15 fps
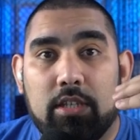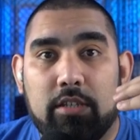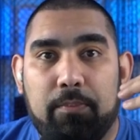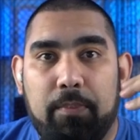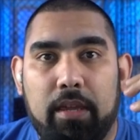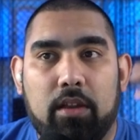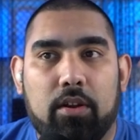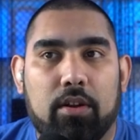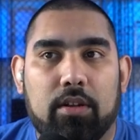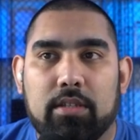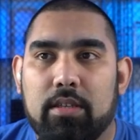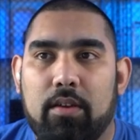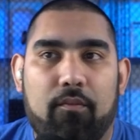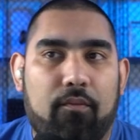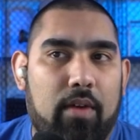speakers,
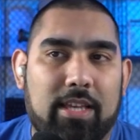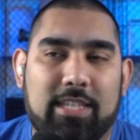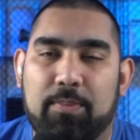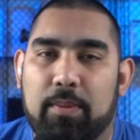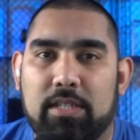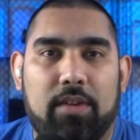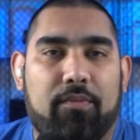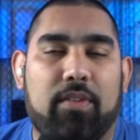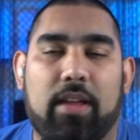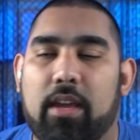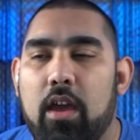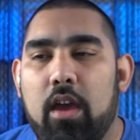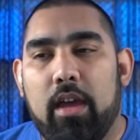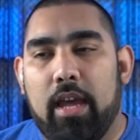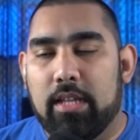especially if like
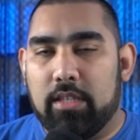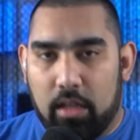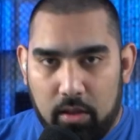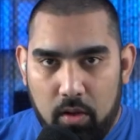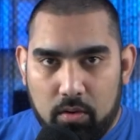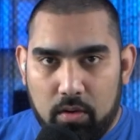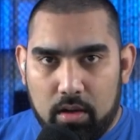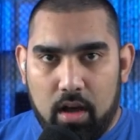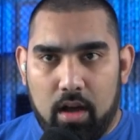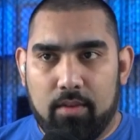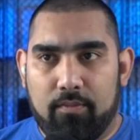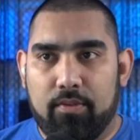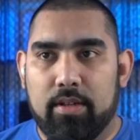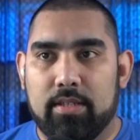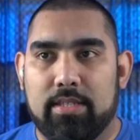it's a local
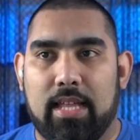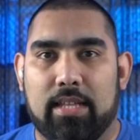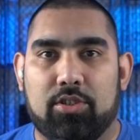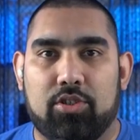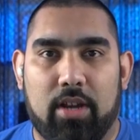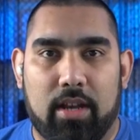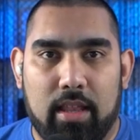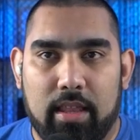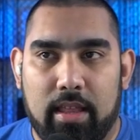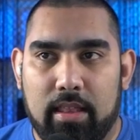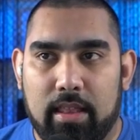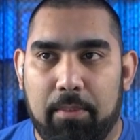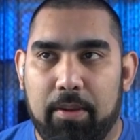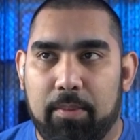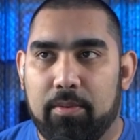conference that's trying to let,
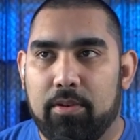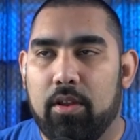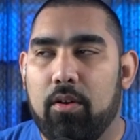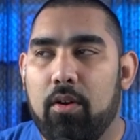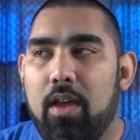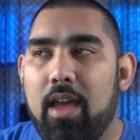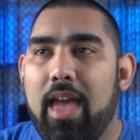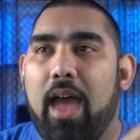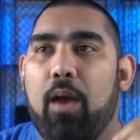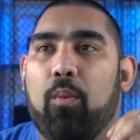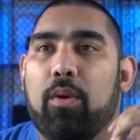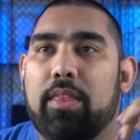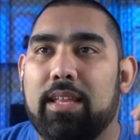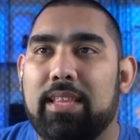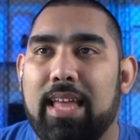let people know. And one
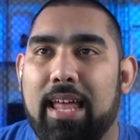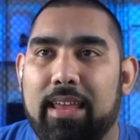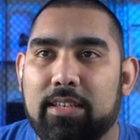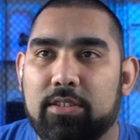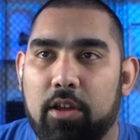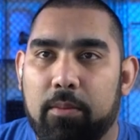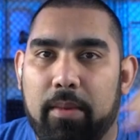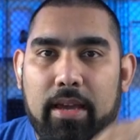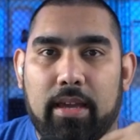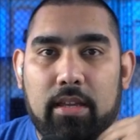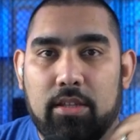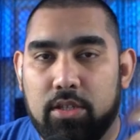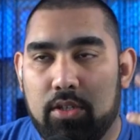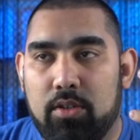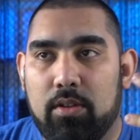thing that is on my
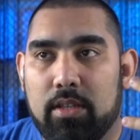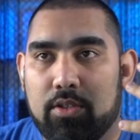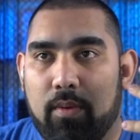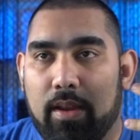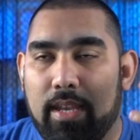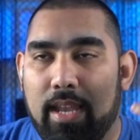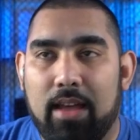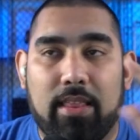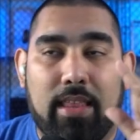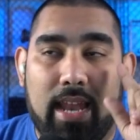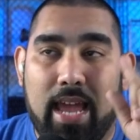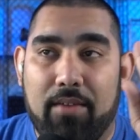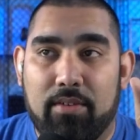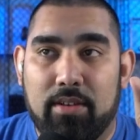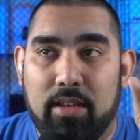to-do list right now that I
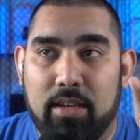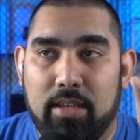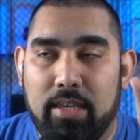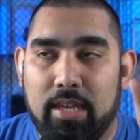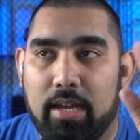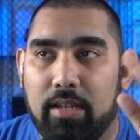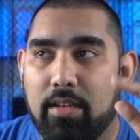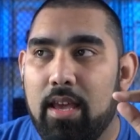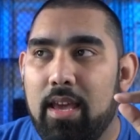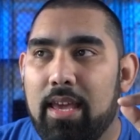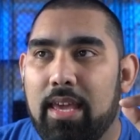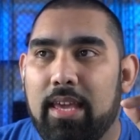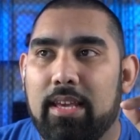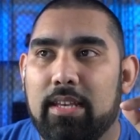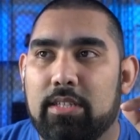haven't done yet
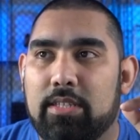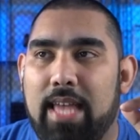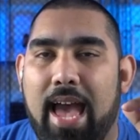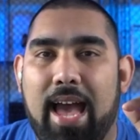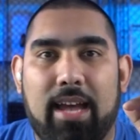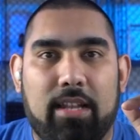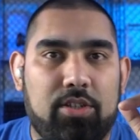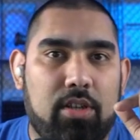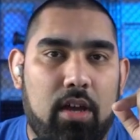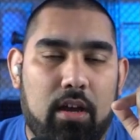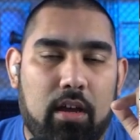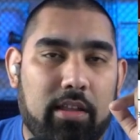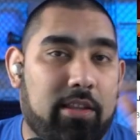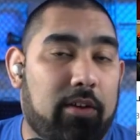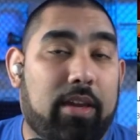is to add
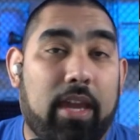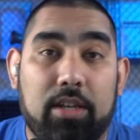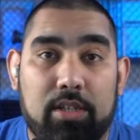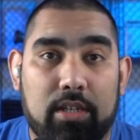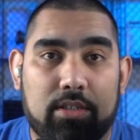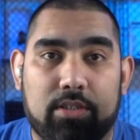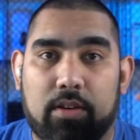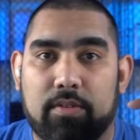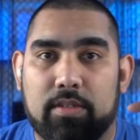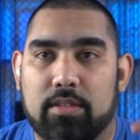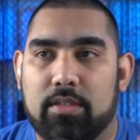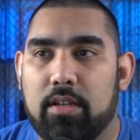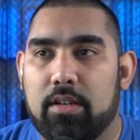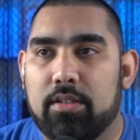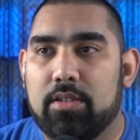uh, locationing services
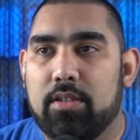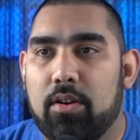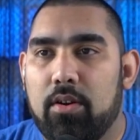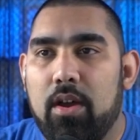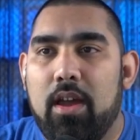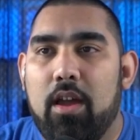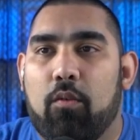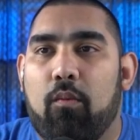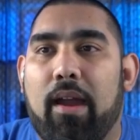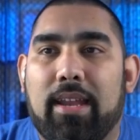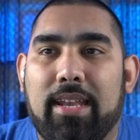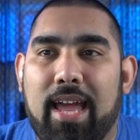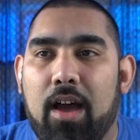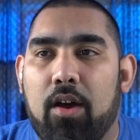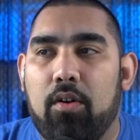here. So right
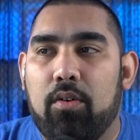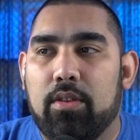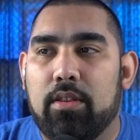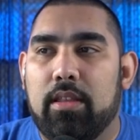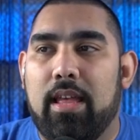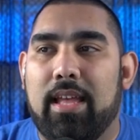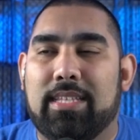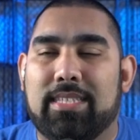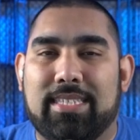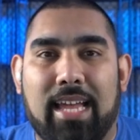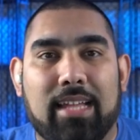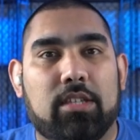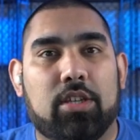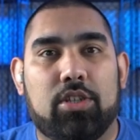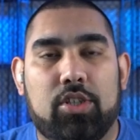now, it's
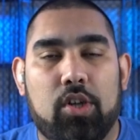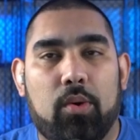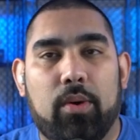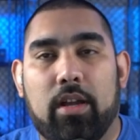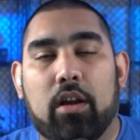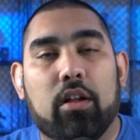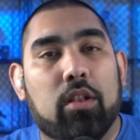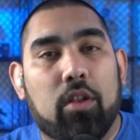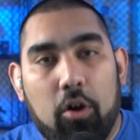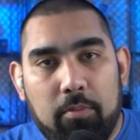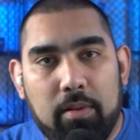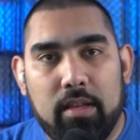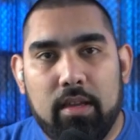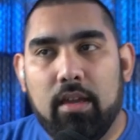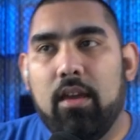set to show it
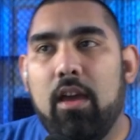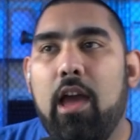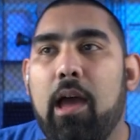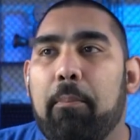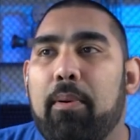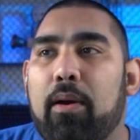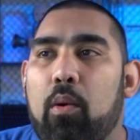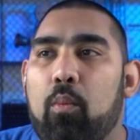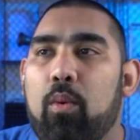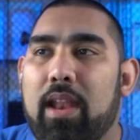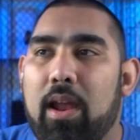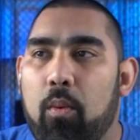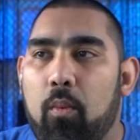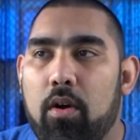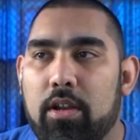globally, but what I
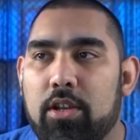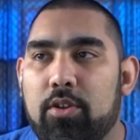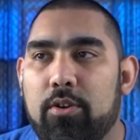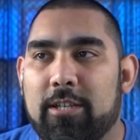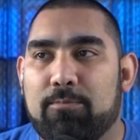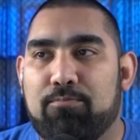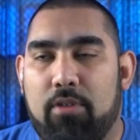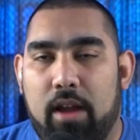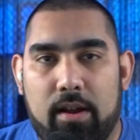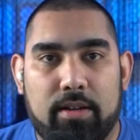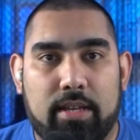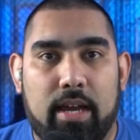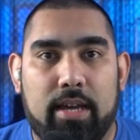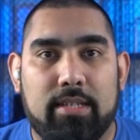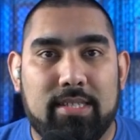want to do is
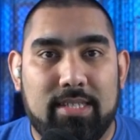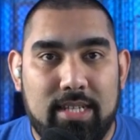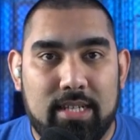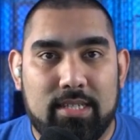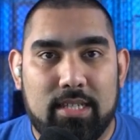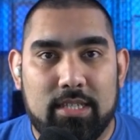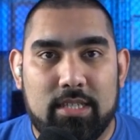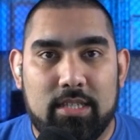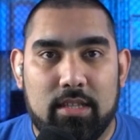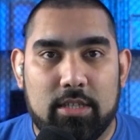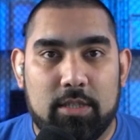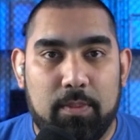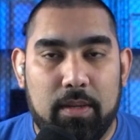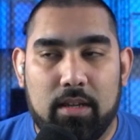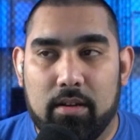prioritize distance to the
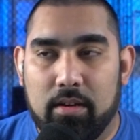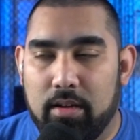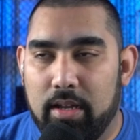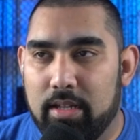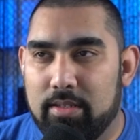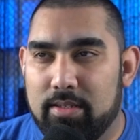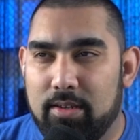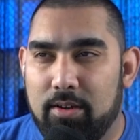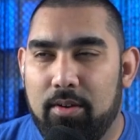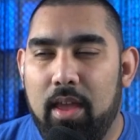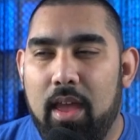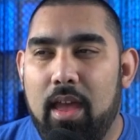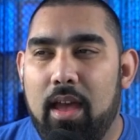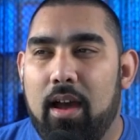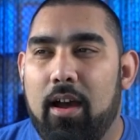speaker. And so
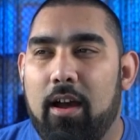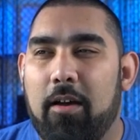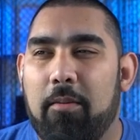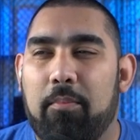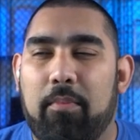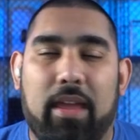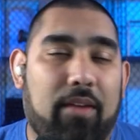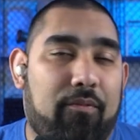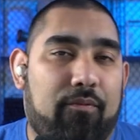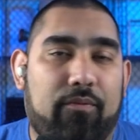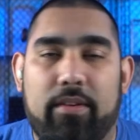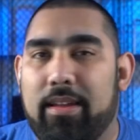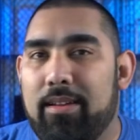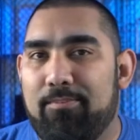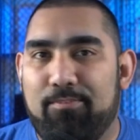um, if
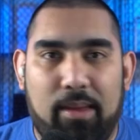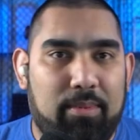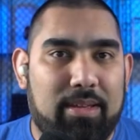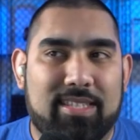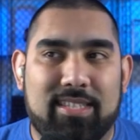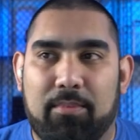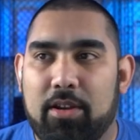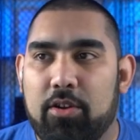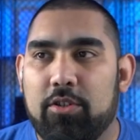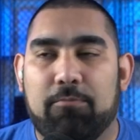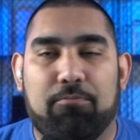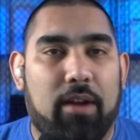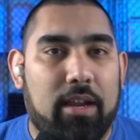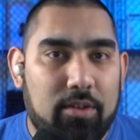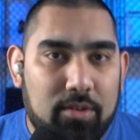maybe it's somebody who's
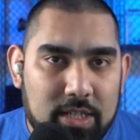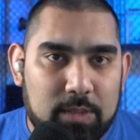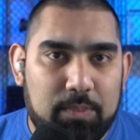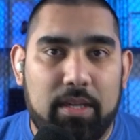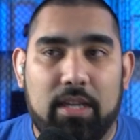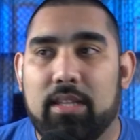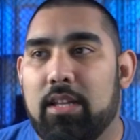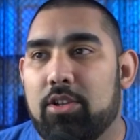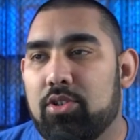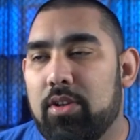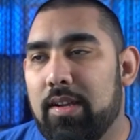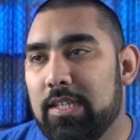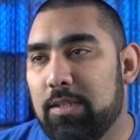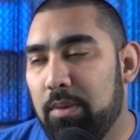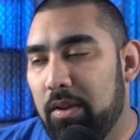brand new to speaking, they're trying
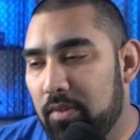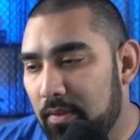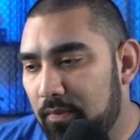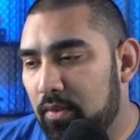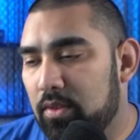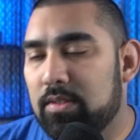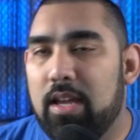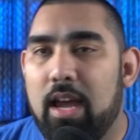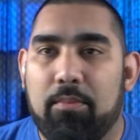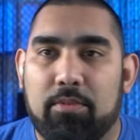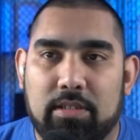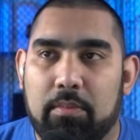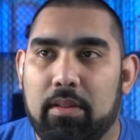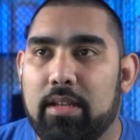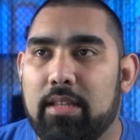to speak for the first time or
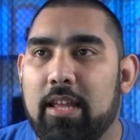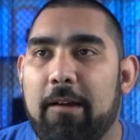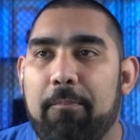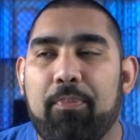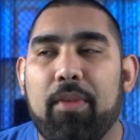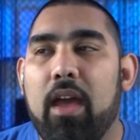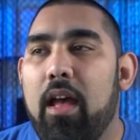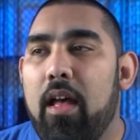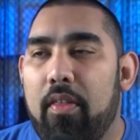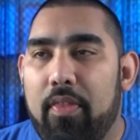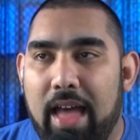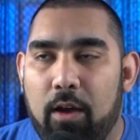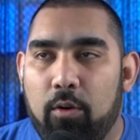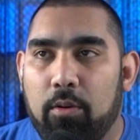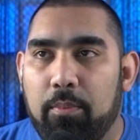something like that,
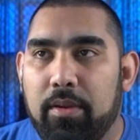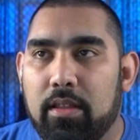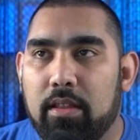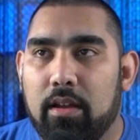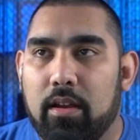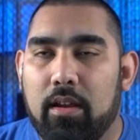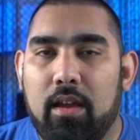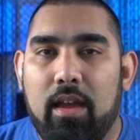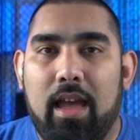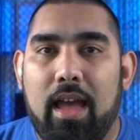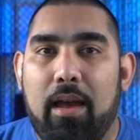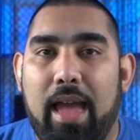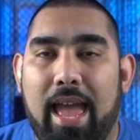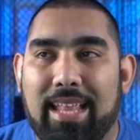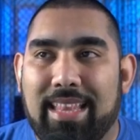that will be there.
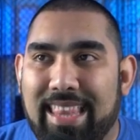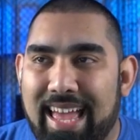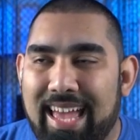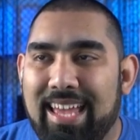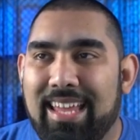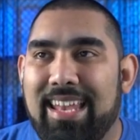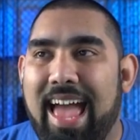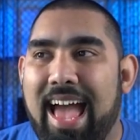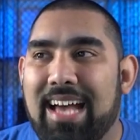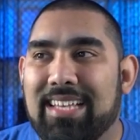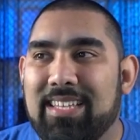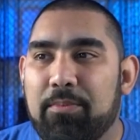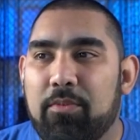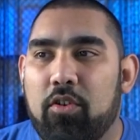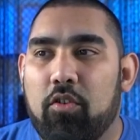And then as
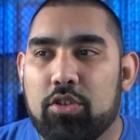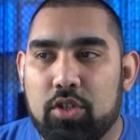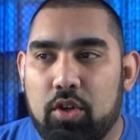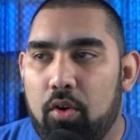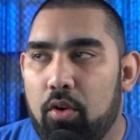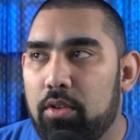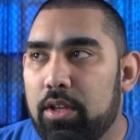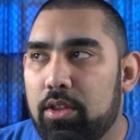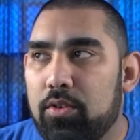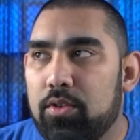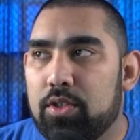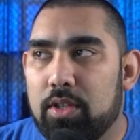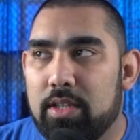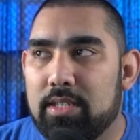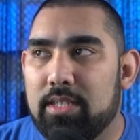I'm scrolling through,
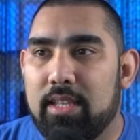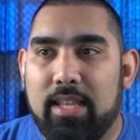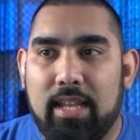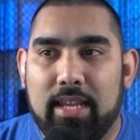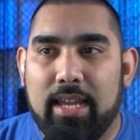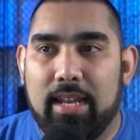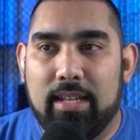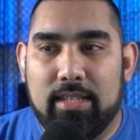so there's a dedicated